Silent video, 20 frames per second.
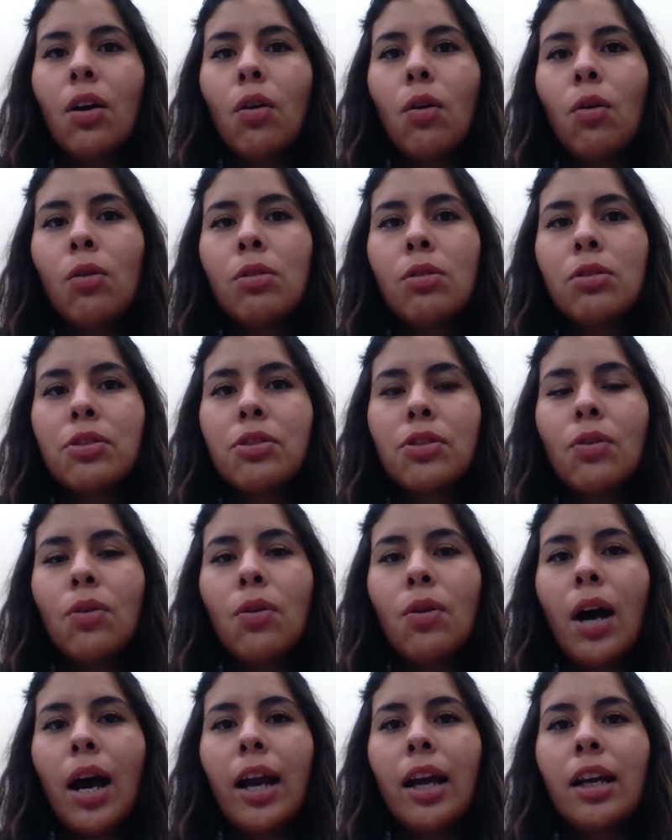
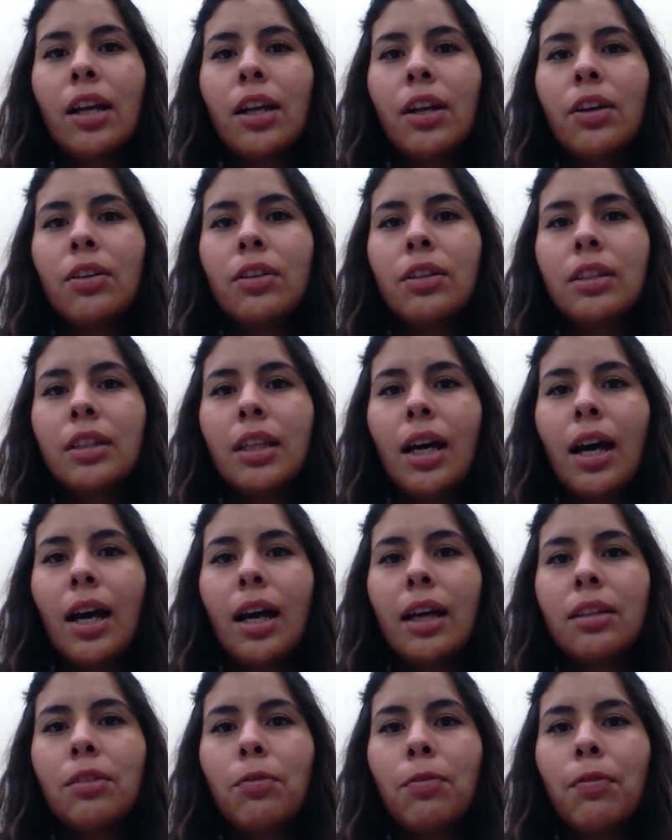Also, I learned
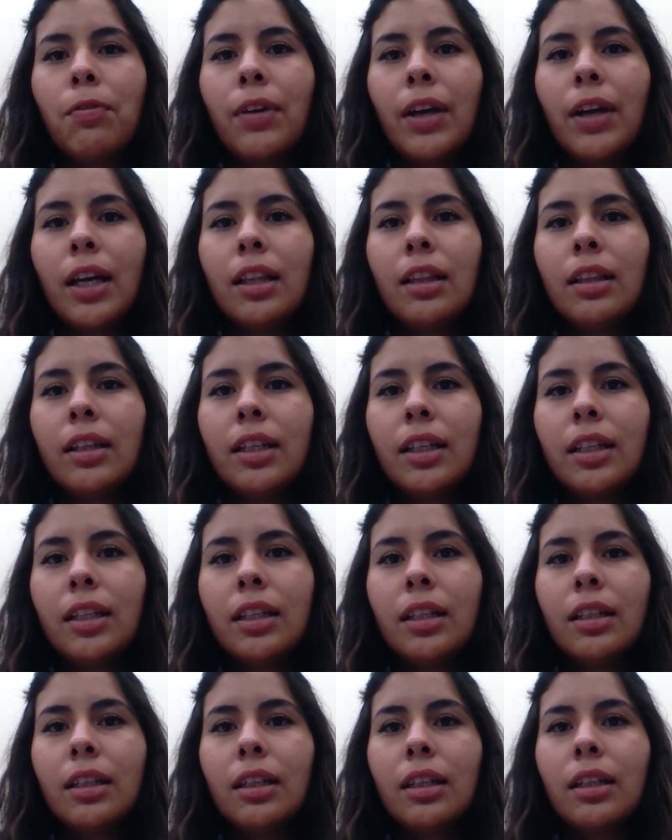that
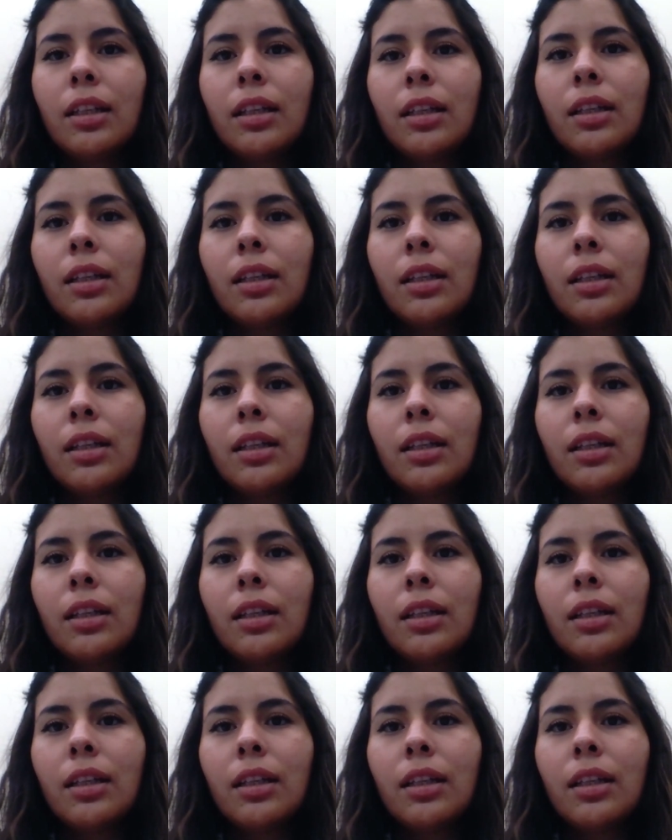failing